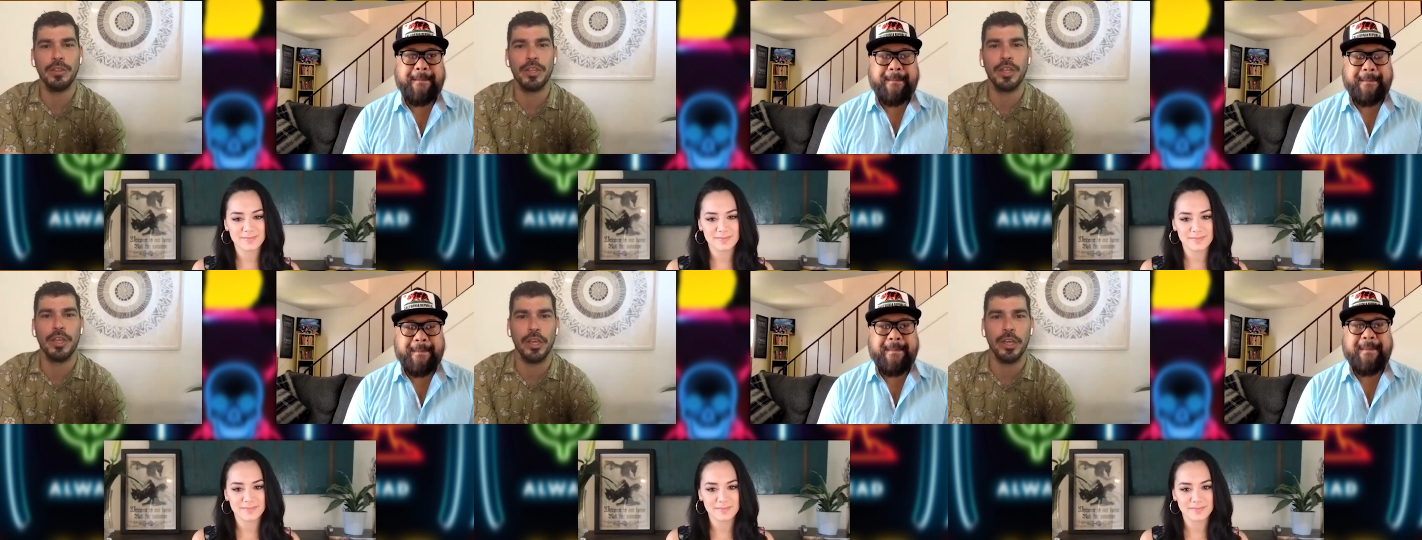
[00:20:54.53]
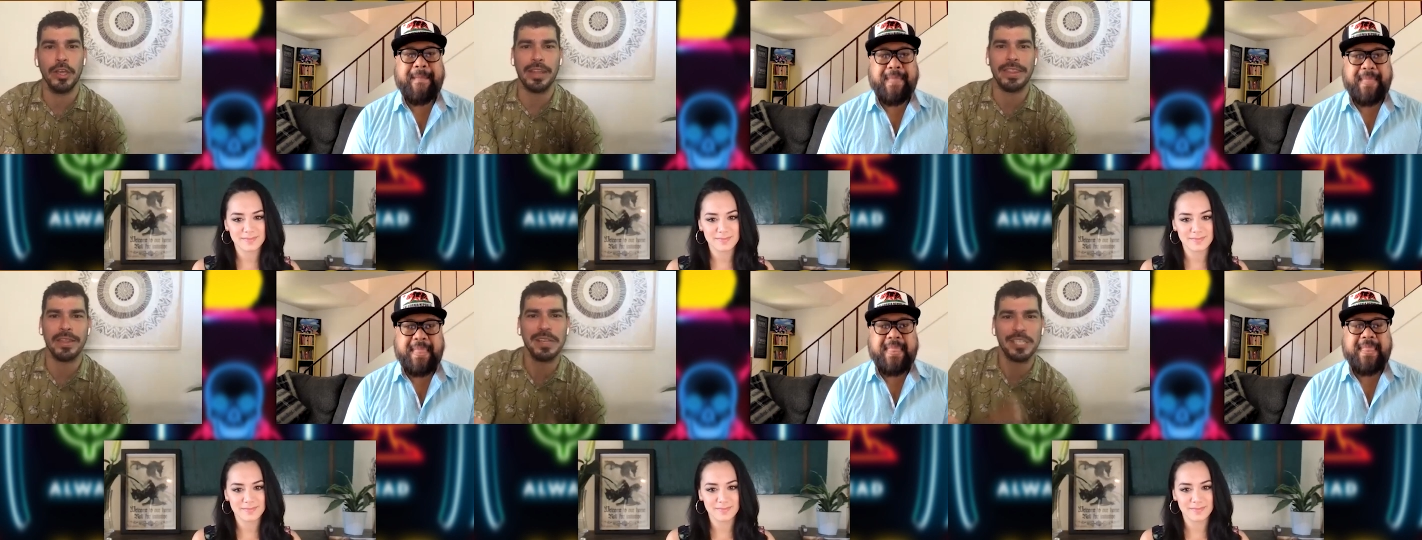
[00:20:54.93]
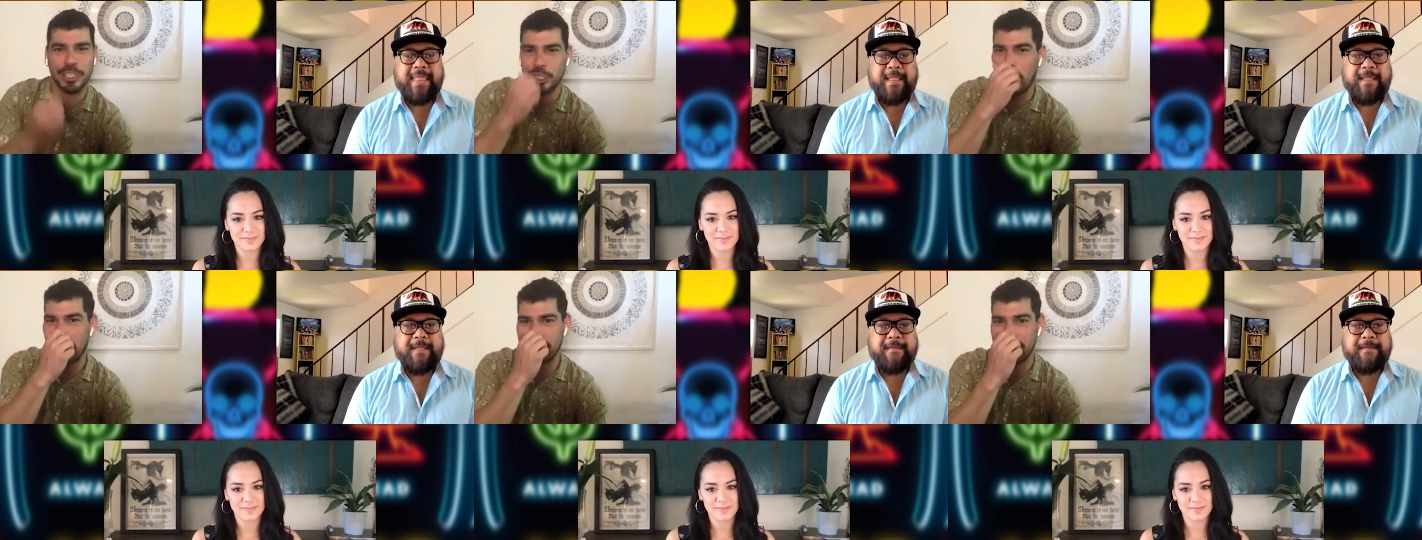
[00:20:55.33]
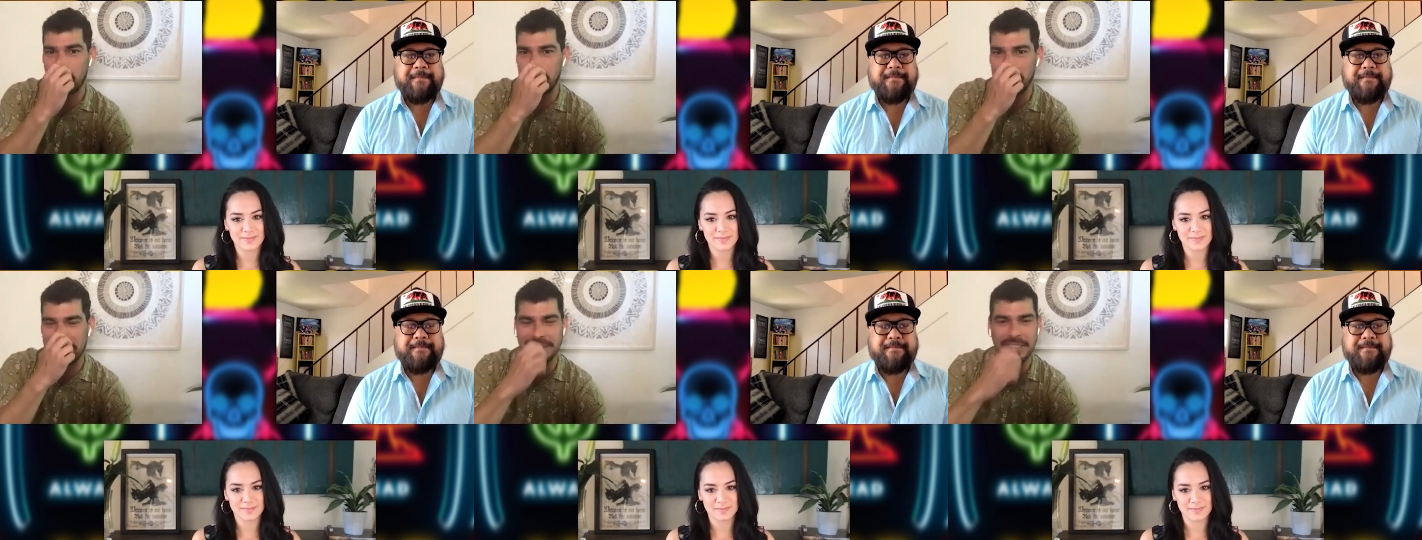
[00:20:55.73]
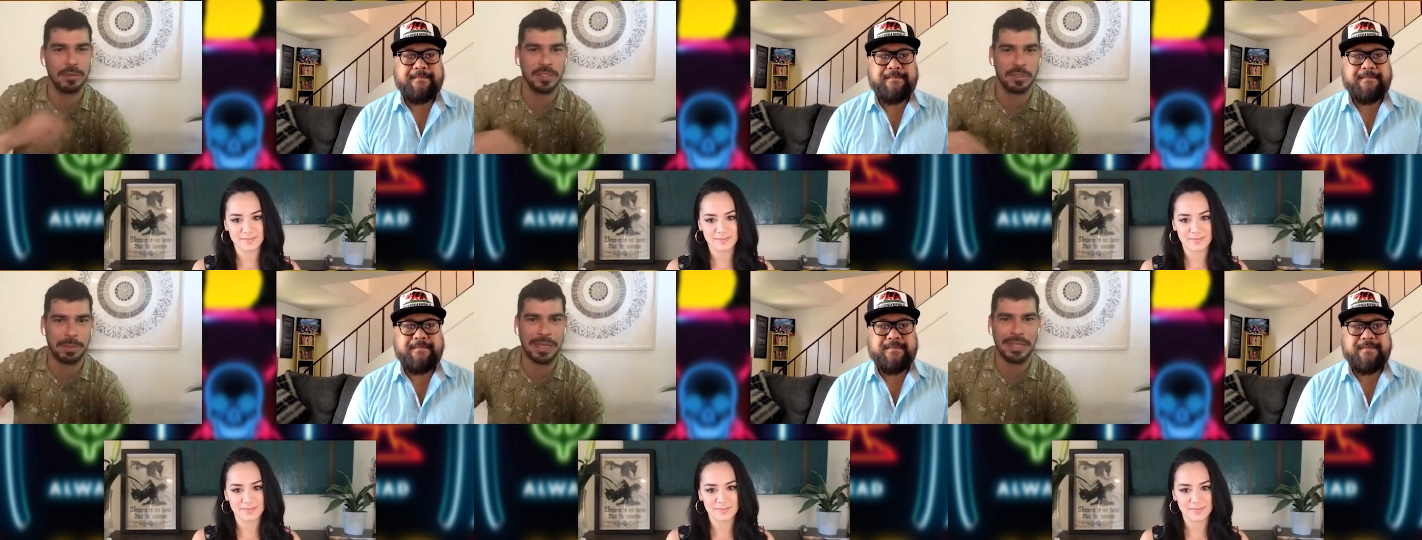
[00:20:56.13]
Speaker 1: the I think we shot in there because it
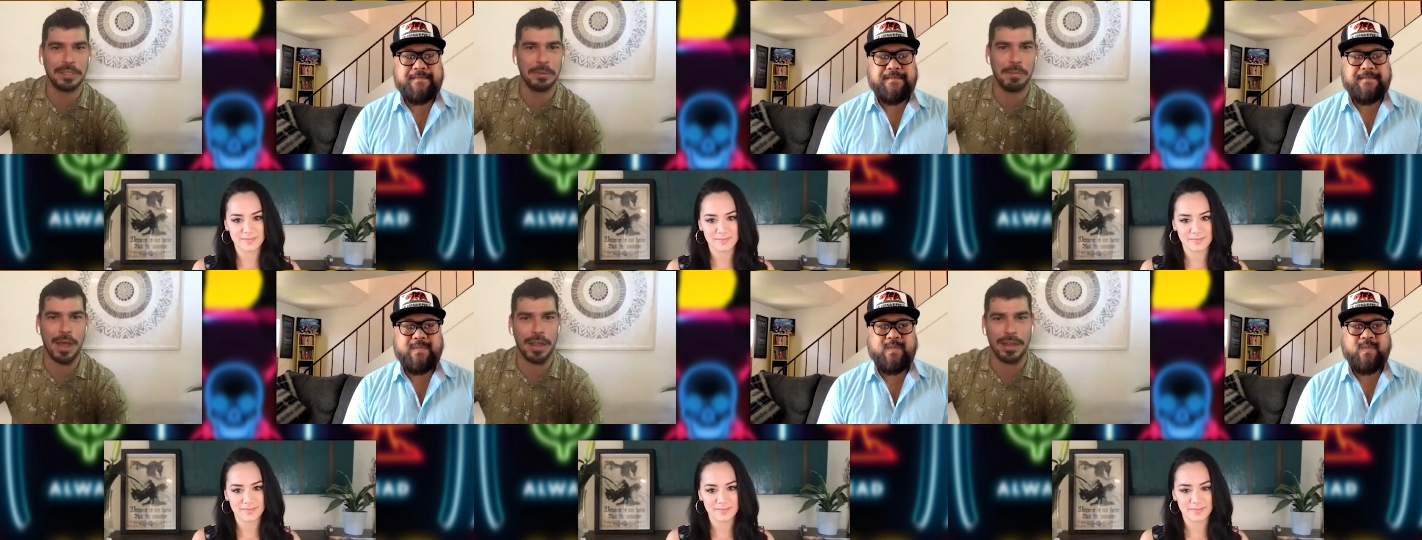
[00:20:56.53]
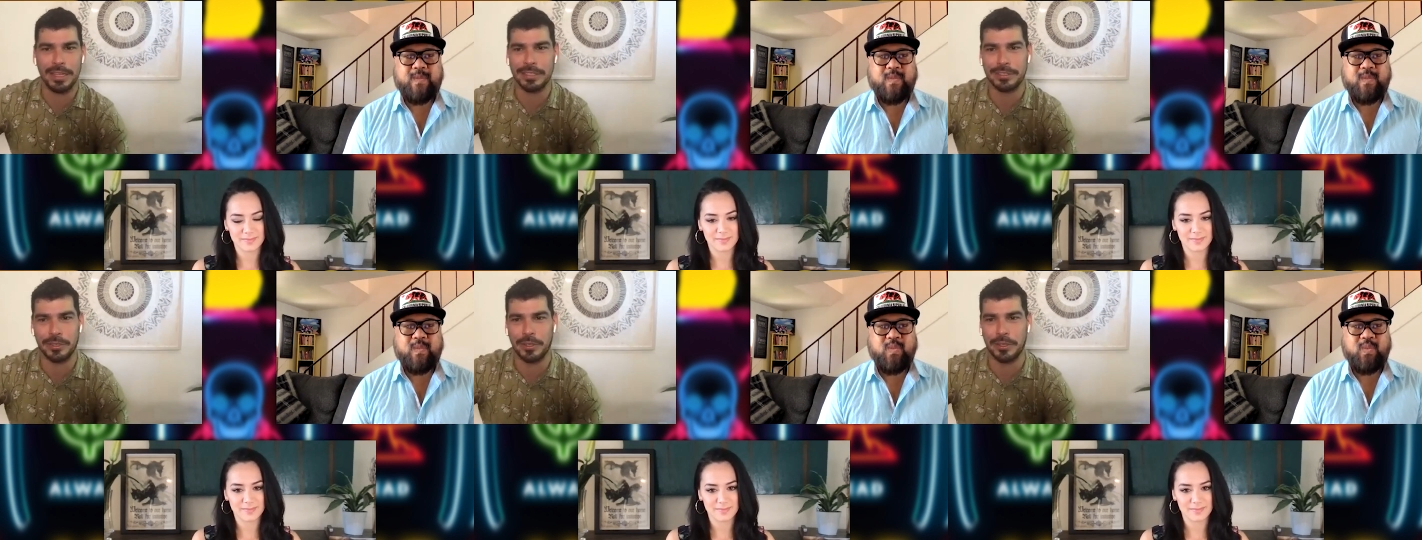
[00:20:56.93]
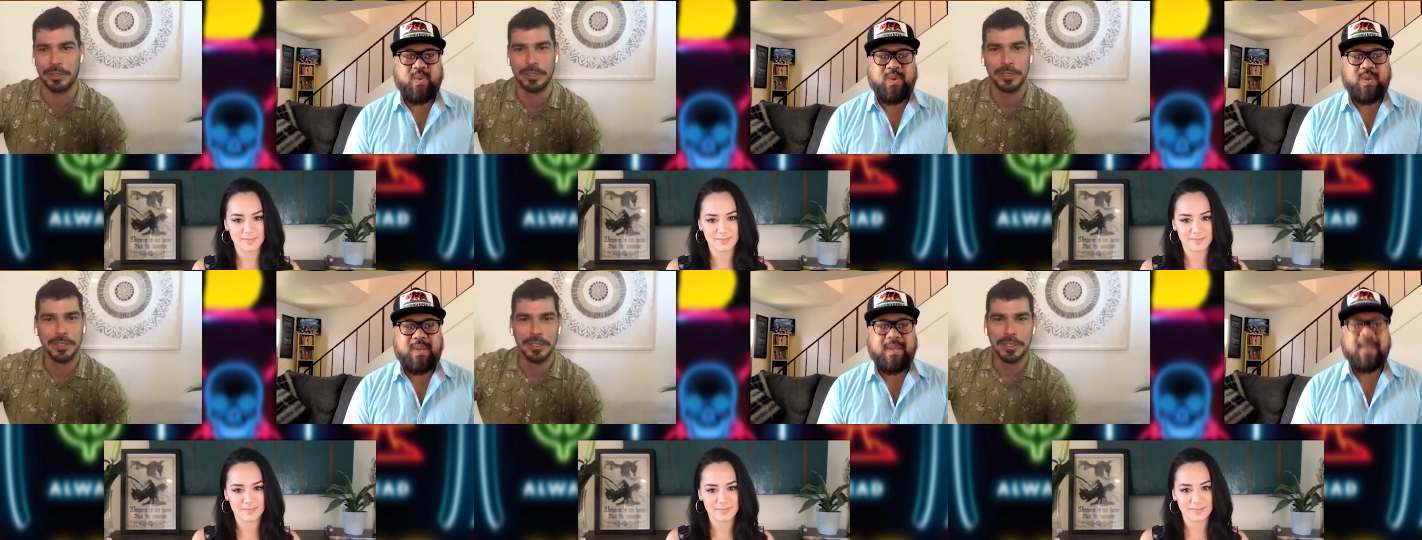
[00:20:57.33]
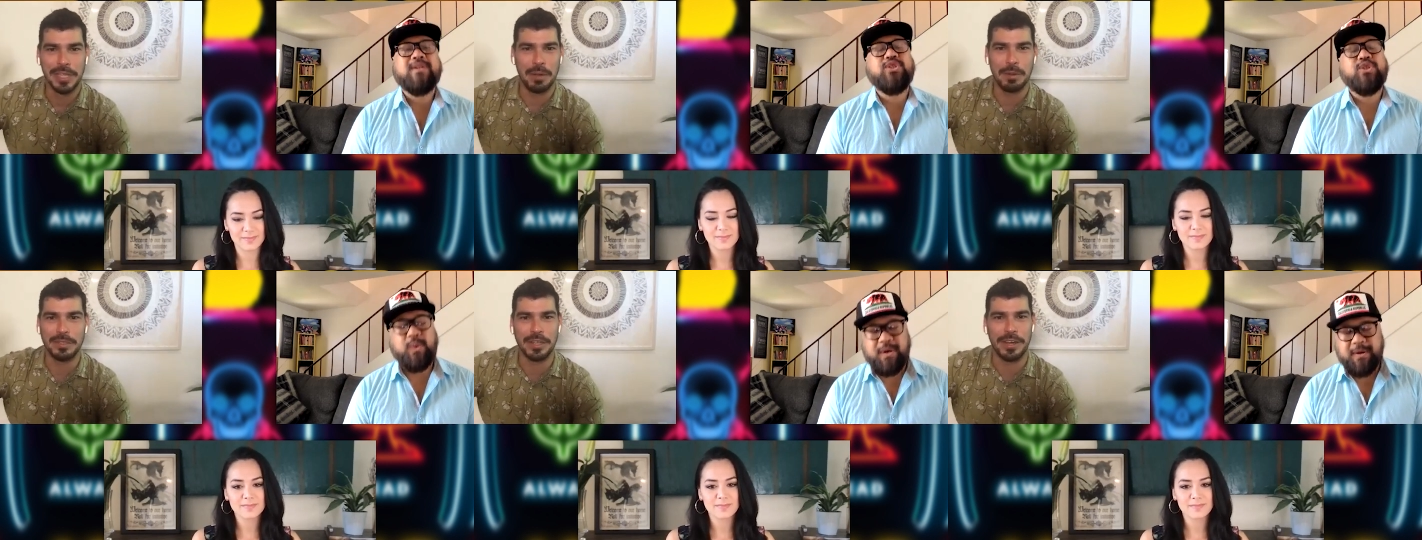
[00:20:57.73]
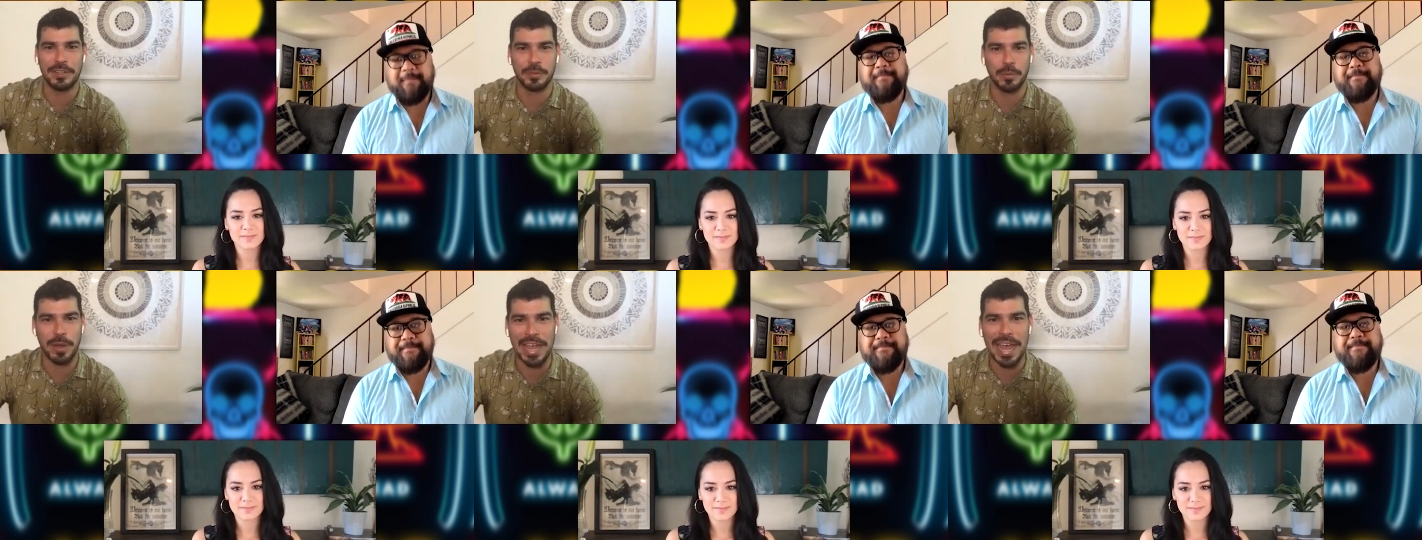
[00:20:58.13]
was being demolished or it was on
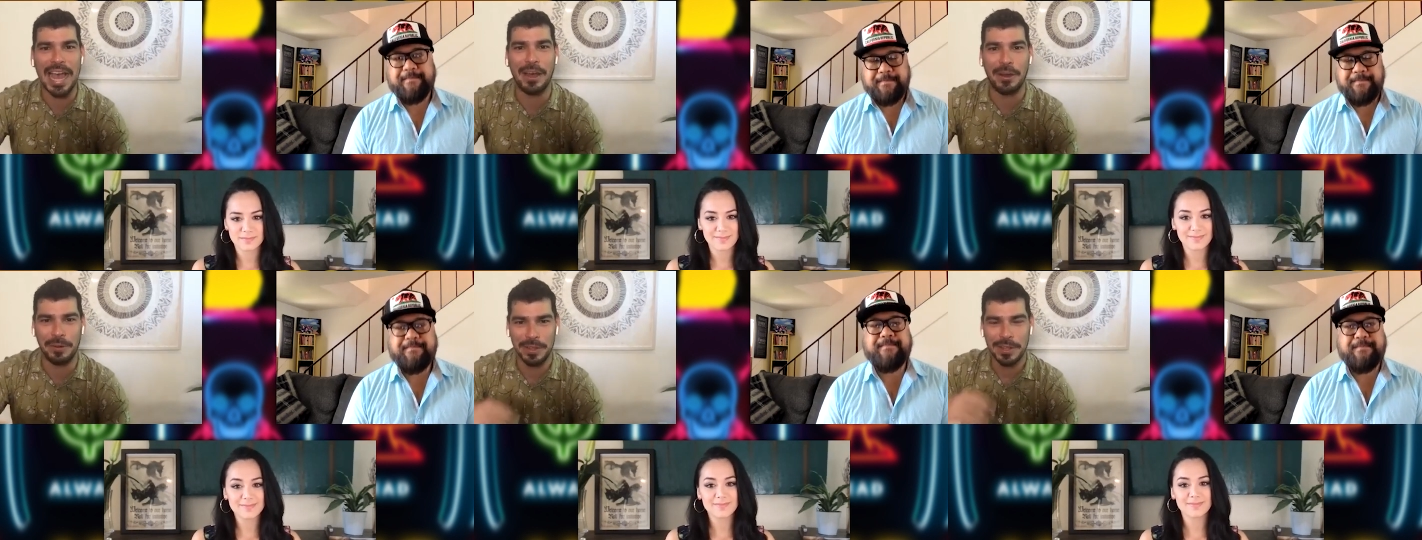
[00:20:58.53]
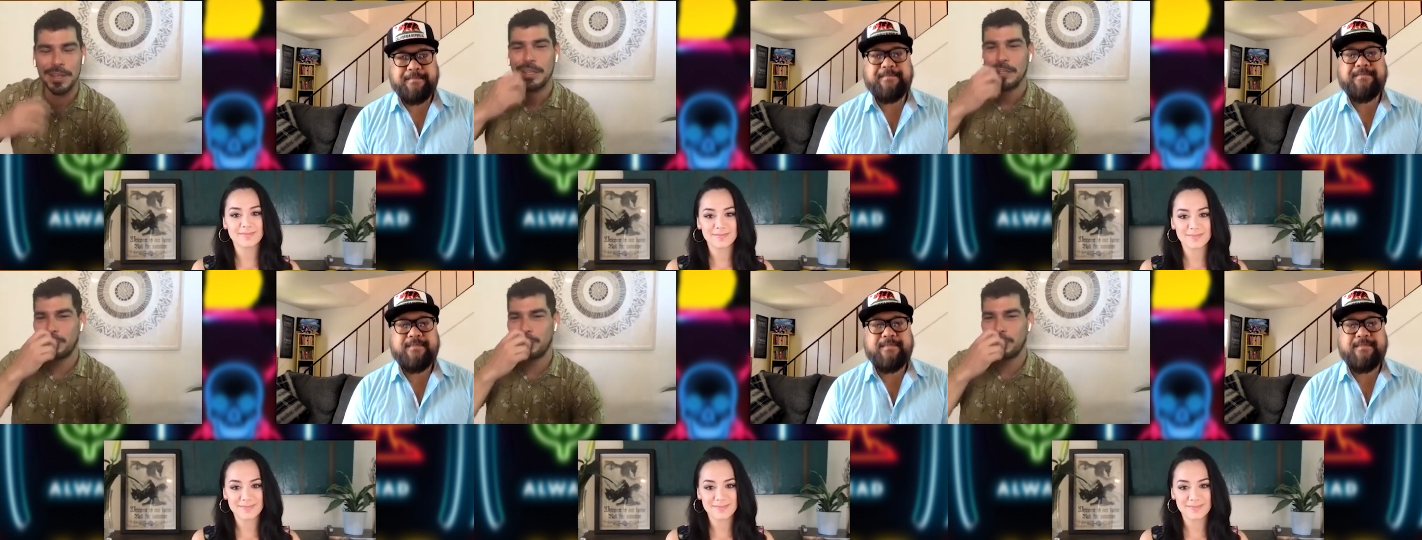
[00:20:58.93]
its way out. Mm-hmm.